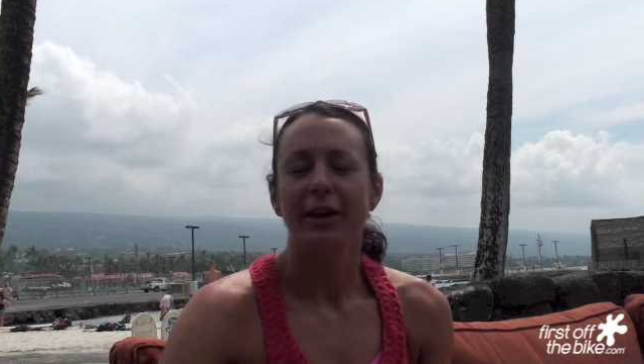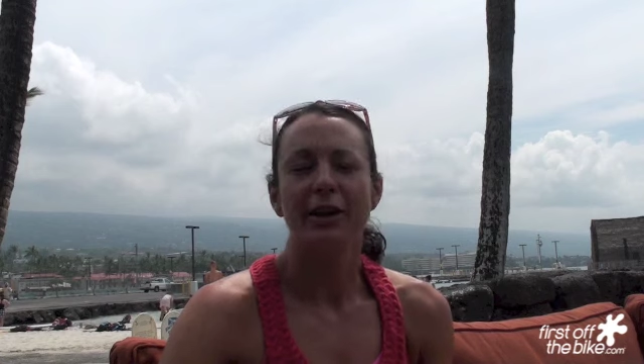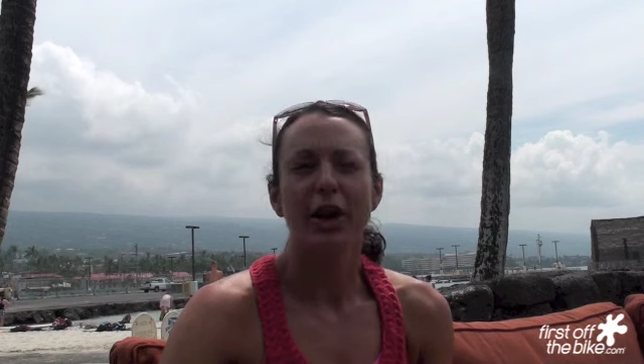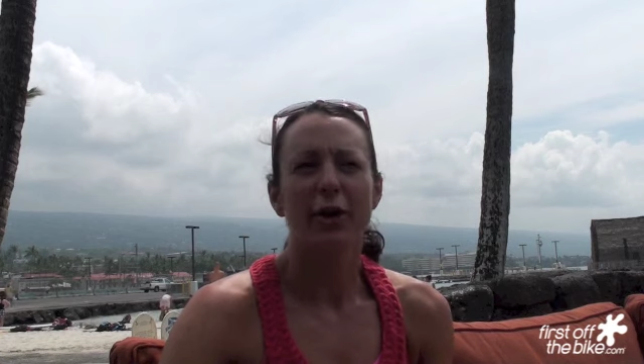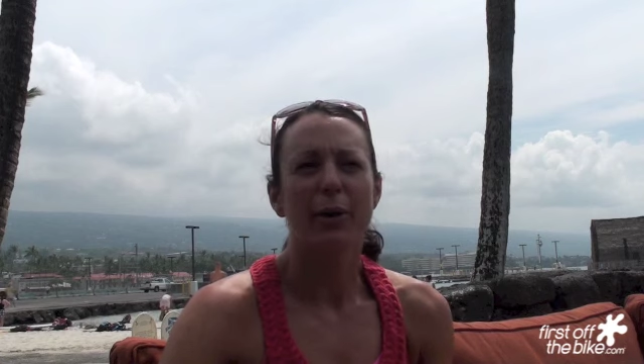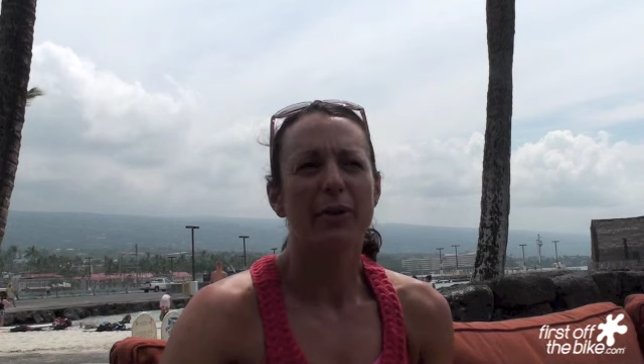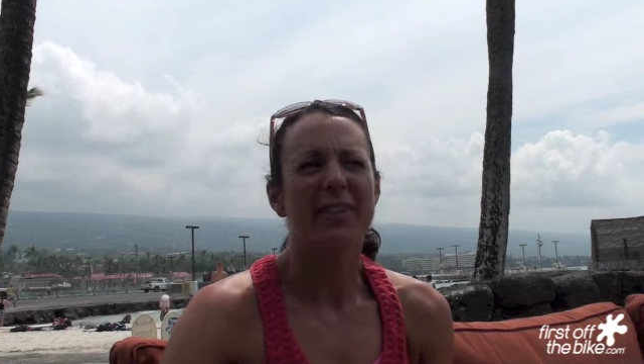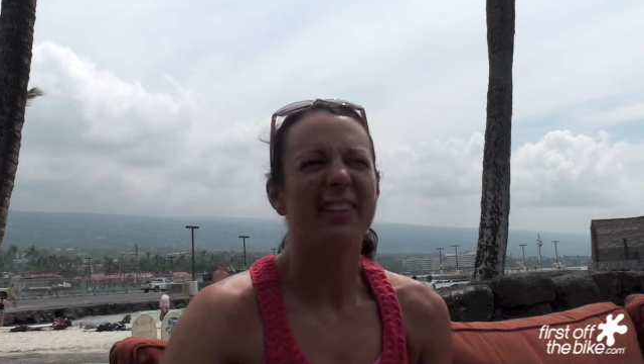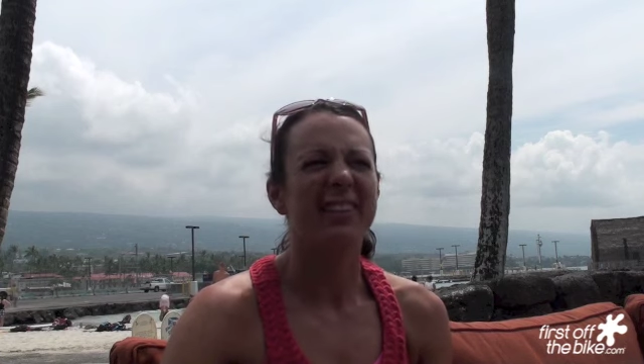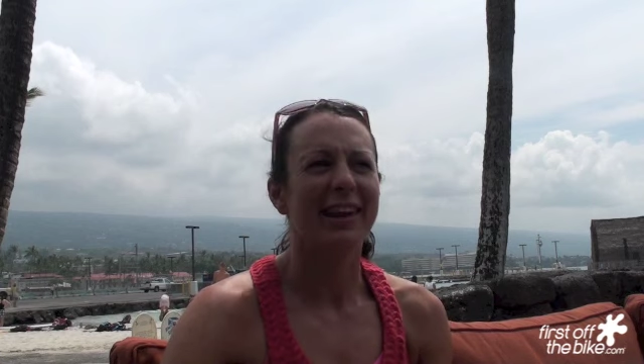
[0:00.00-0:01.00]
You know,
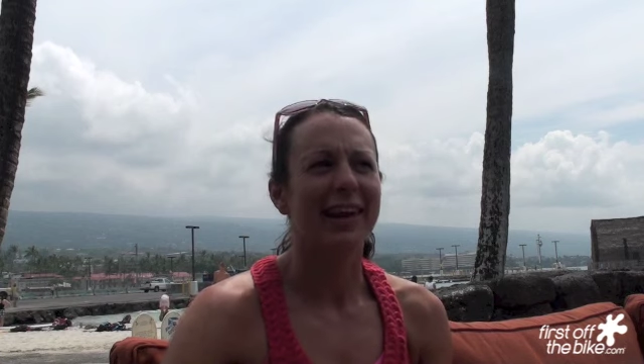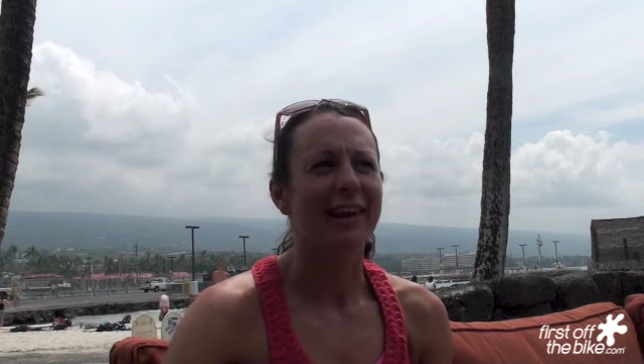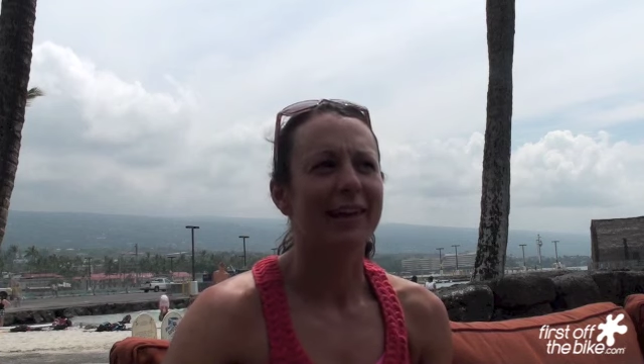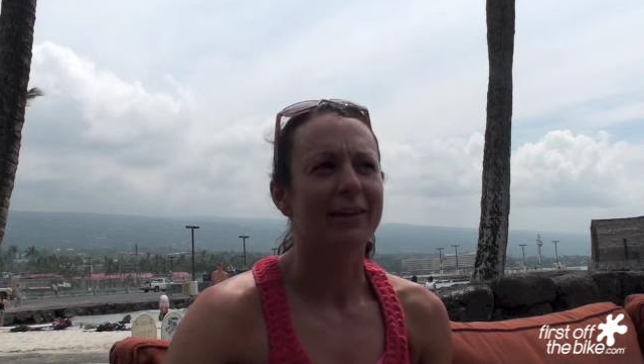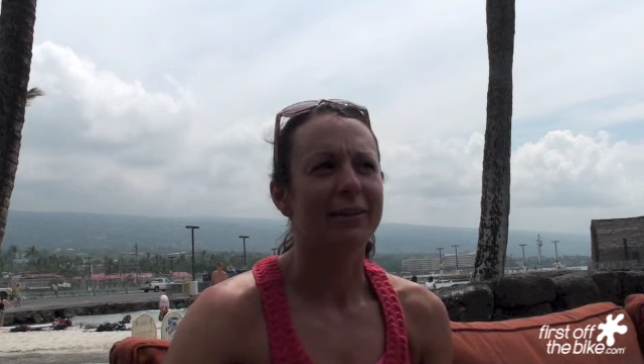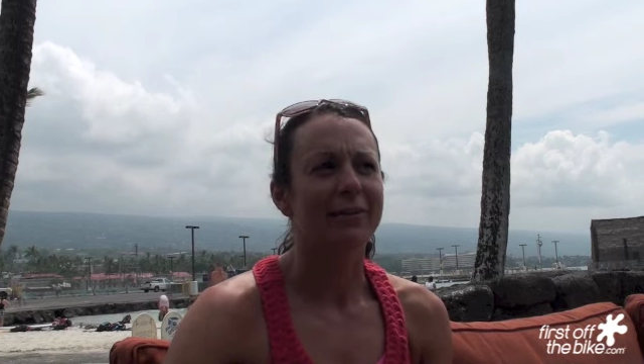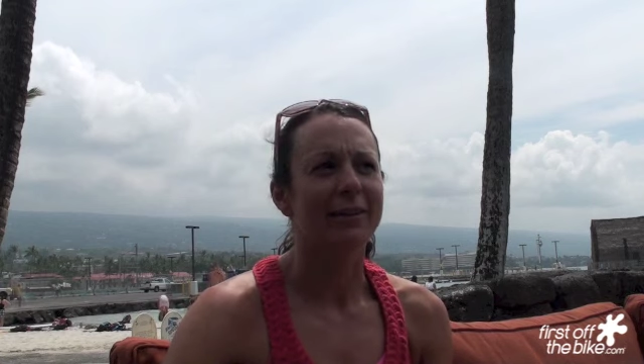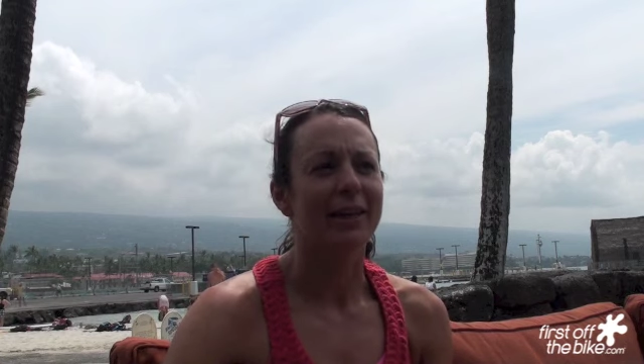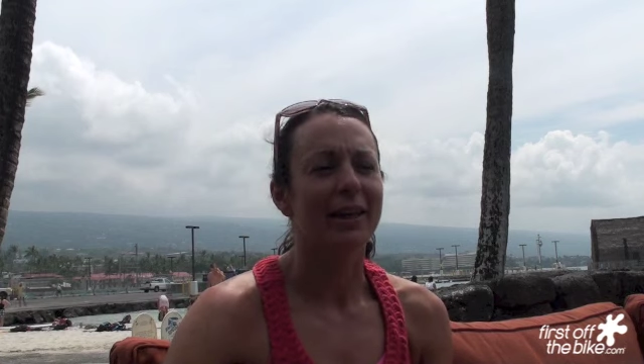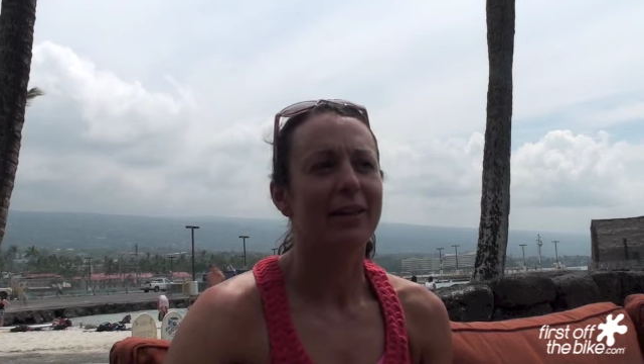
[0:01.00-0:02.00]
this year,
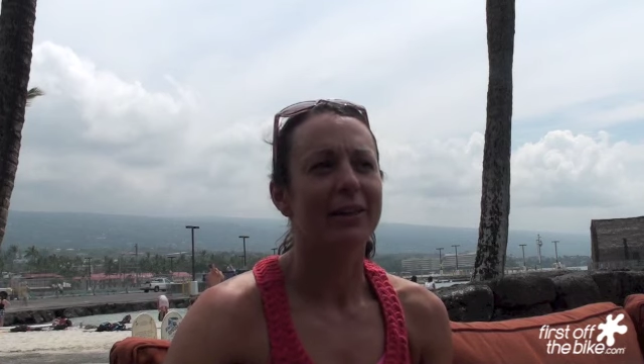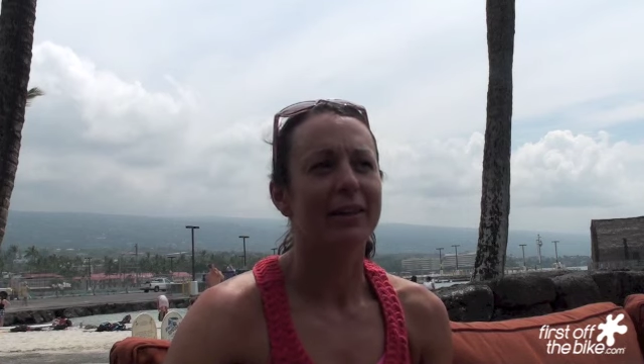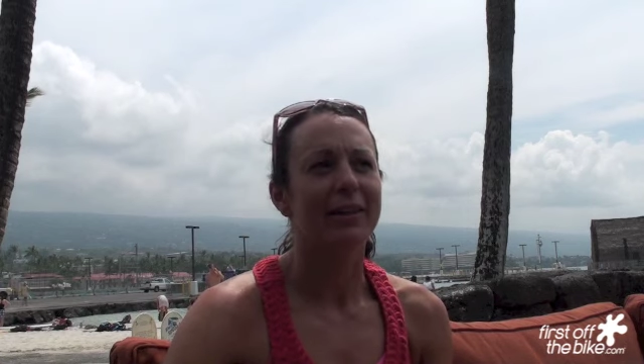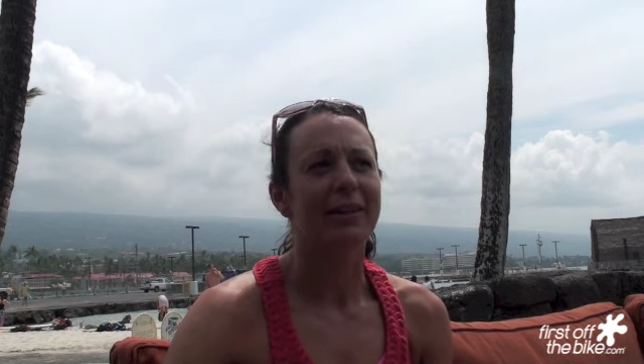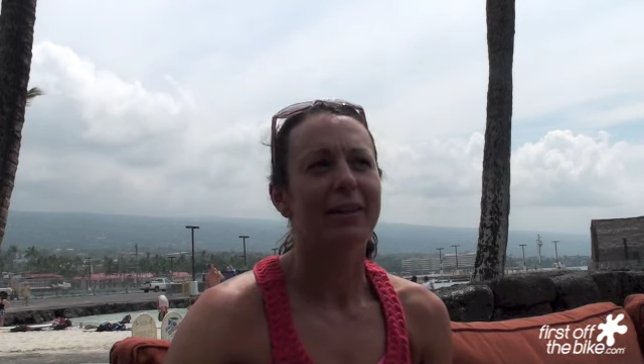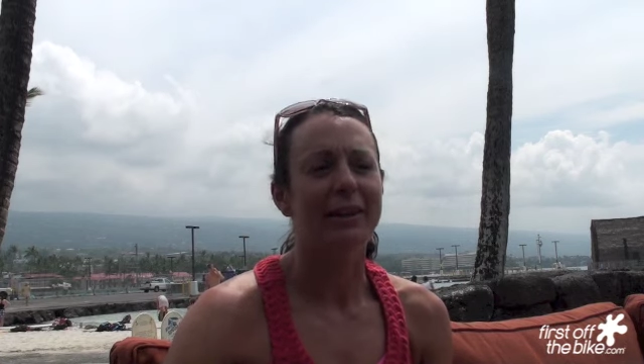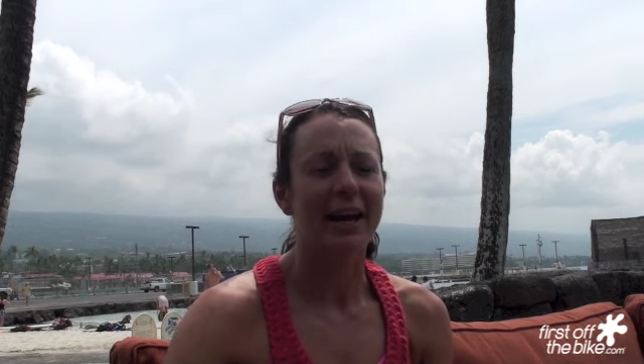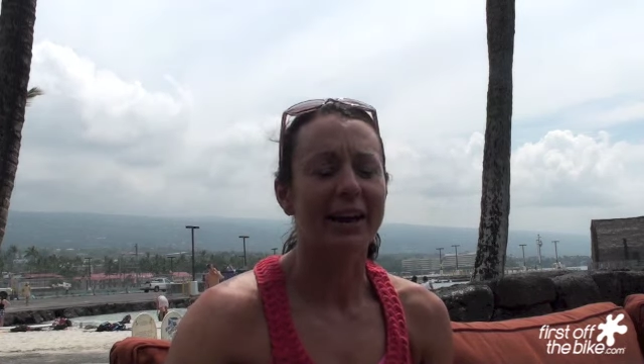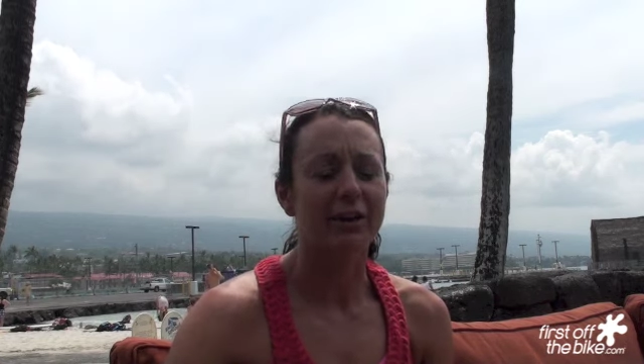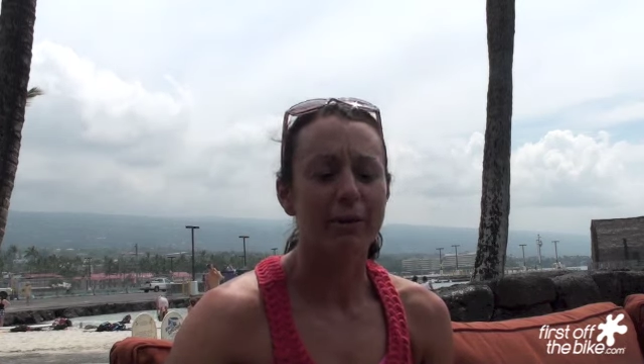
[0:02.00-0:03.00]
like,
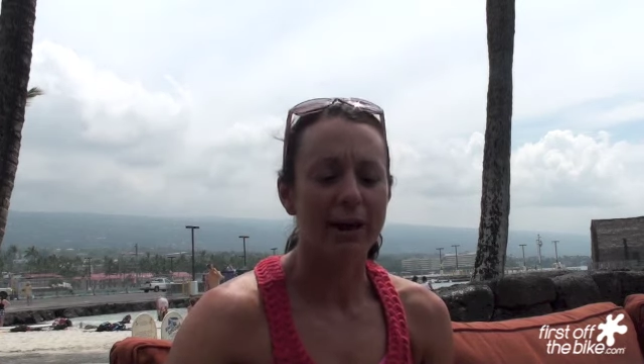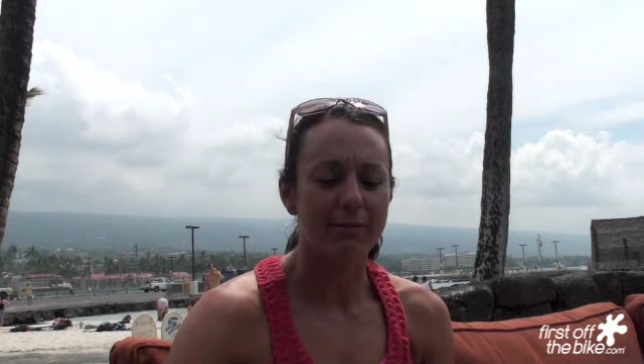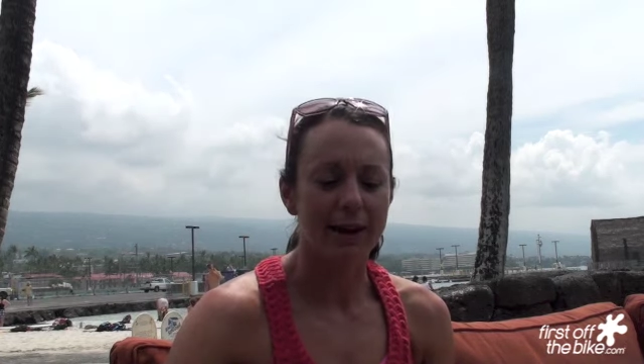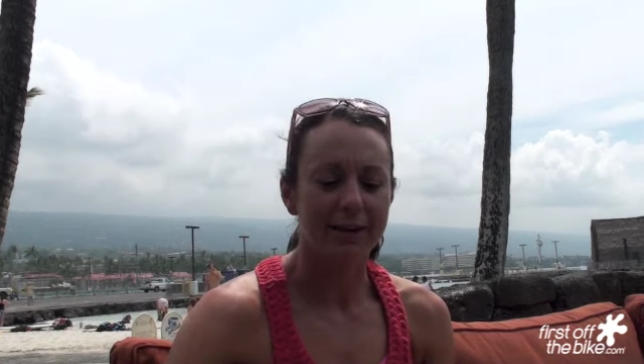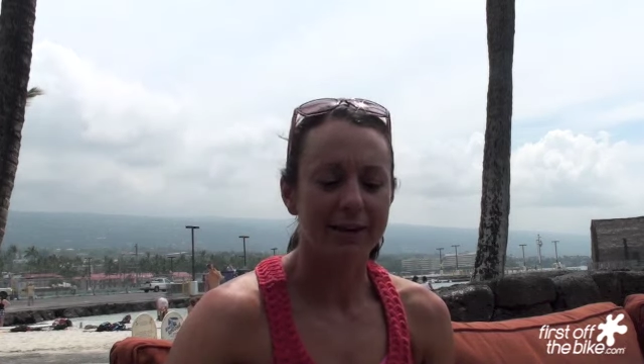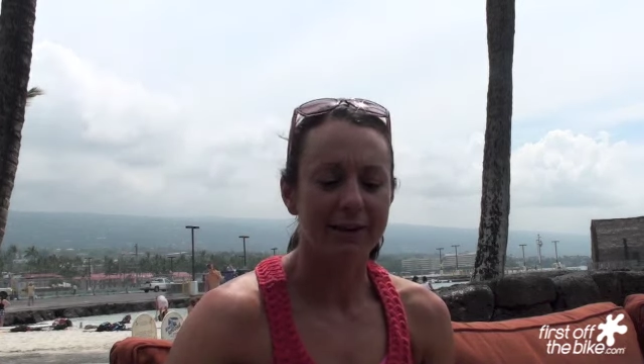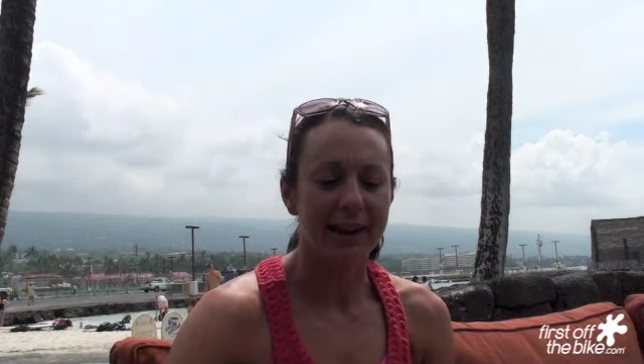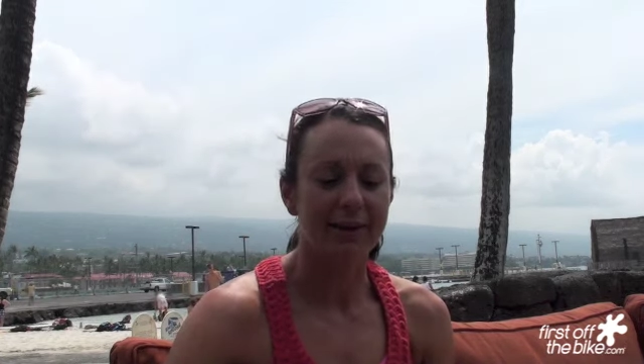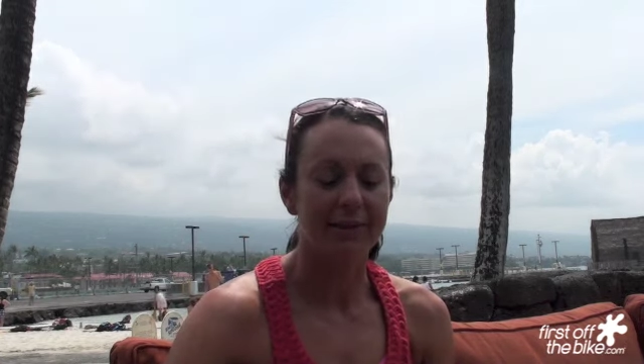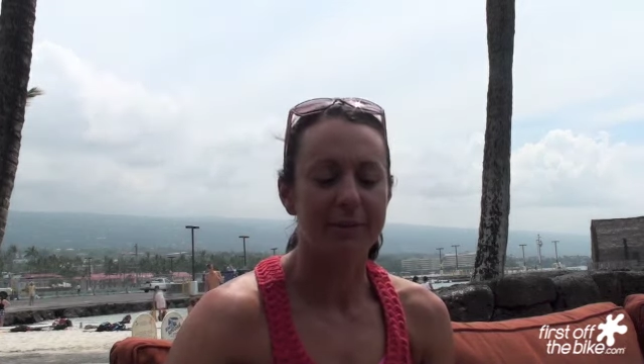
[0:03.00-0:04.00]
I had a great race in
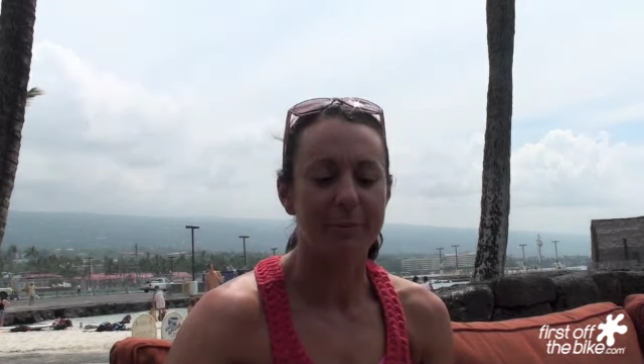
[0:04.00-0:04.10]
Texas,